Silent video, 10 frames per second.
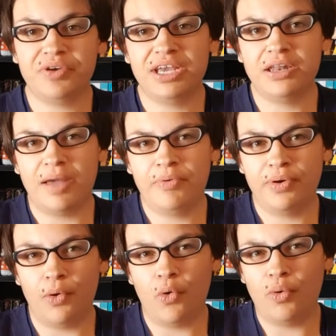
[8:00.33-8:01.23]
read. I
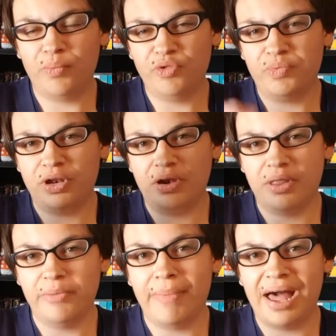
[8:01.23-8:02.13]
almost put it
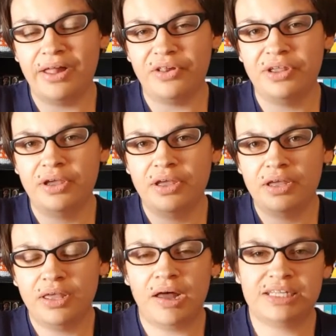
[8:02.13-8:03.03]
on the mild
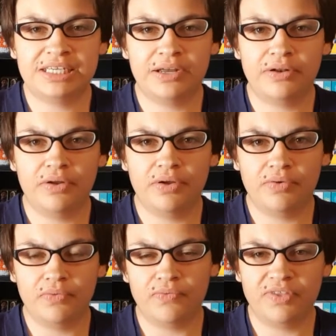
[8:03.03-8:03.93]
content
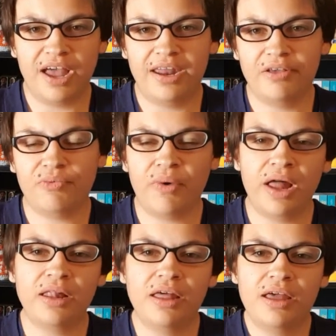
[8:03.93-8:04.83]
side as
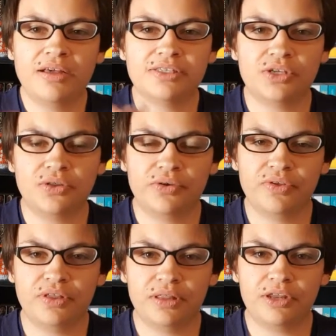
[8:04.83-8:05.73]
well, so there
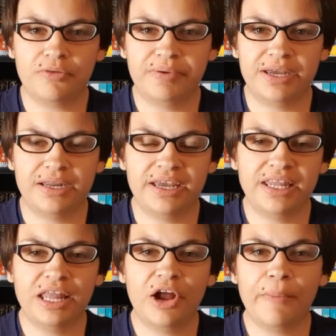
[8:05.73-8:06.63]
was a little bit
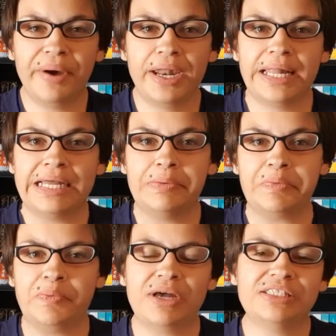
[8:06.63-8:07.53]
in there, but it
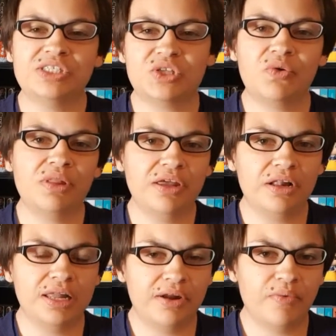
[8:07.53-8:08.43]
was so
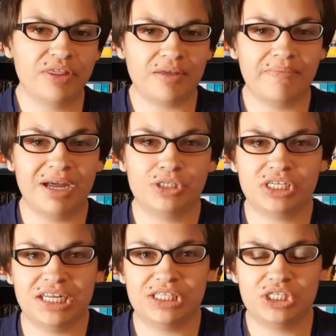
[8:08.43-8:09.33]
little and it wasn't
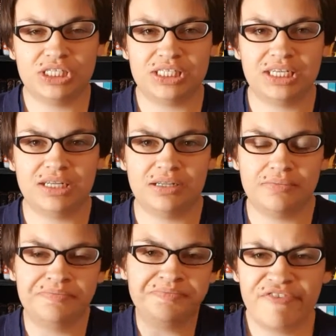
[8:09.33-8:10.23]
much and it just
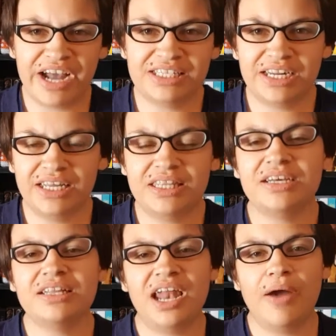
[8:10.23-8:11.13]
didn't affect
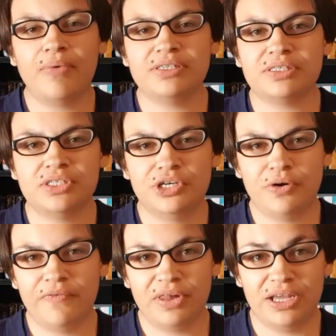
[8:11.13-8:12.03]
anything that I wasn't
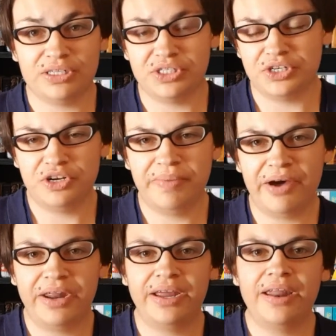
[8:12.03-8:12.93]
too overly concerned
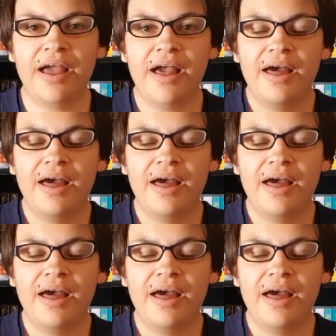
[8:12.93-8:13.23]
about it.